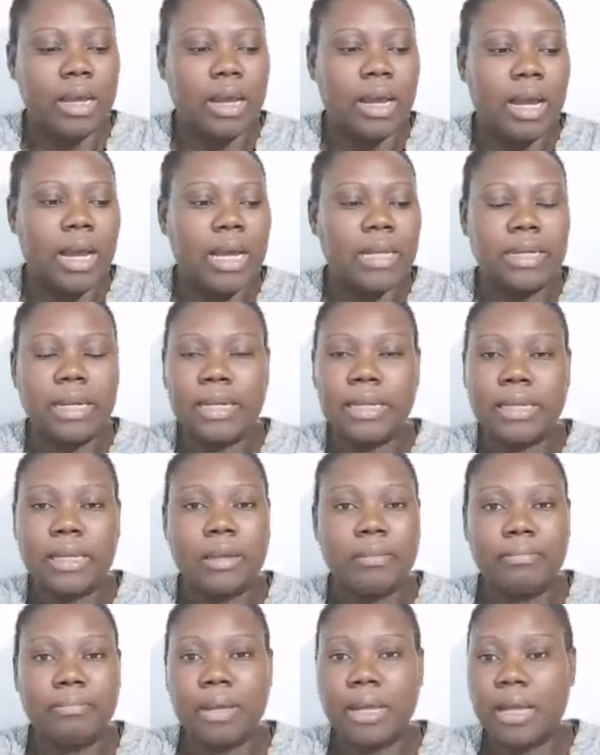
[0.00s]
And I
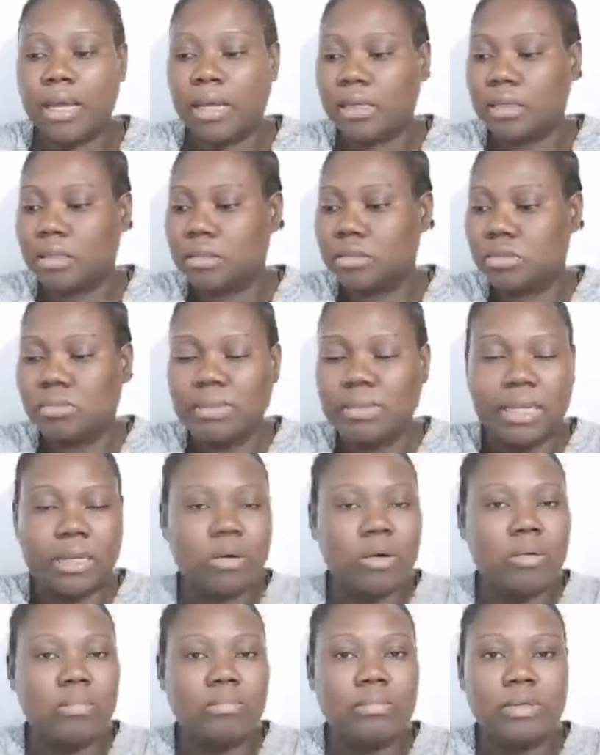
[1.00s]
came back to
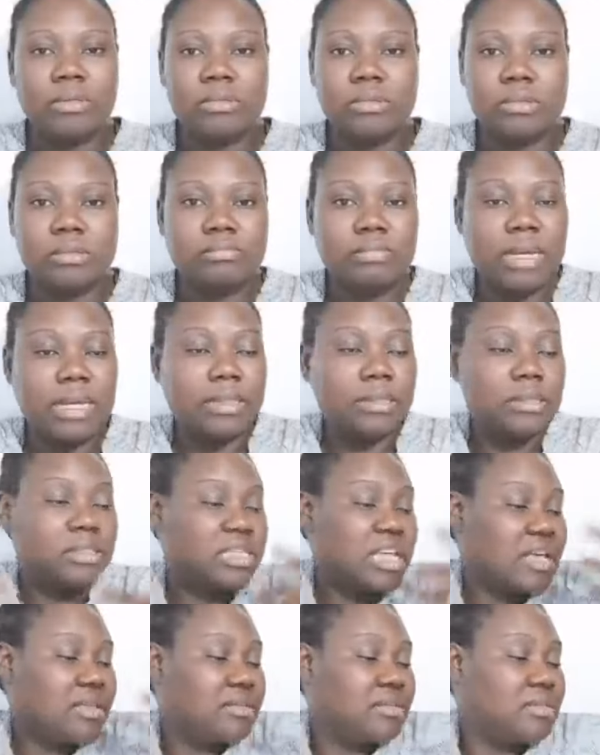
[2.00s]
my
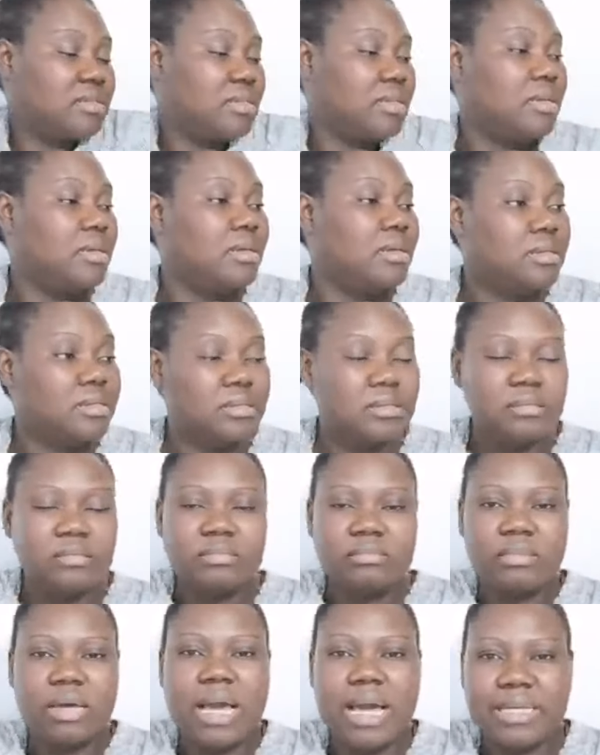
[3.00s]
senses.
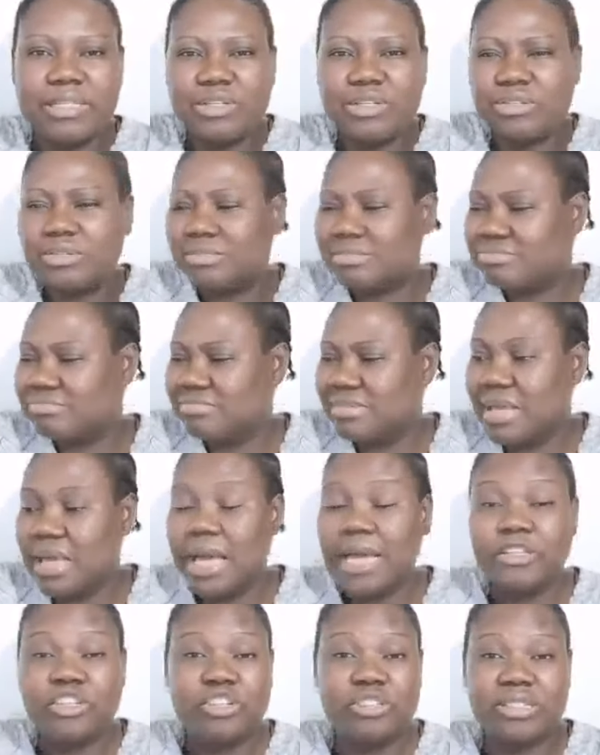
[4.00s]
I just I
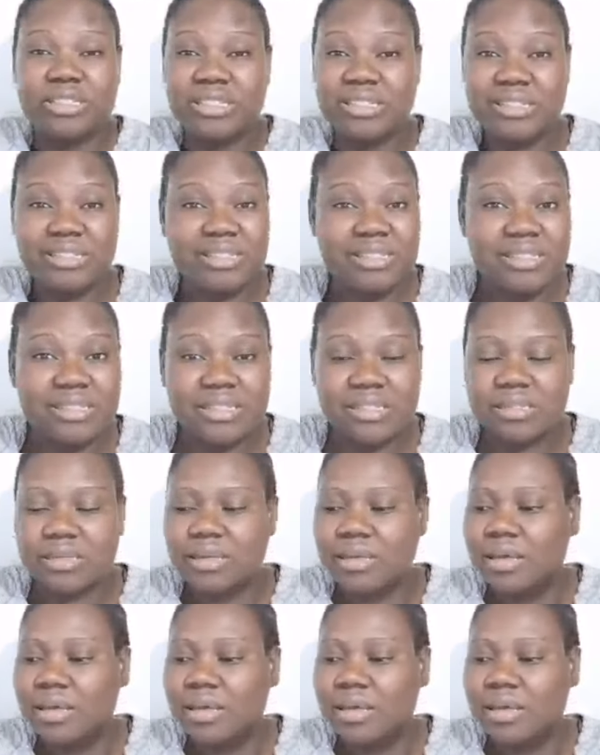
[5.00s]
just eat.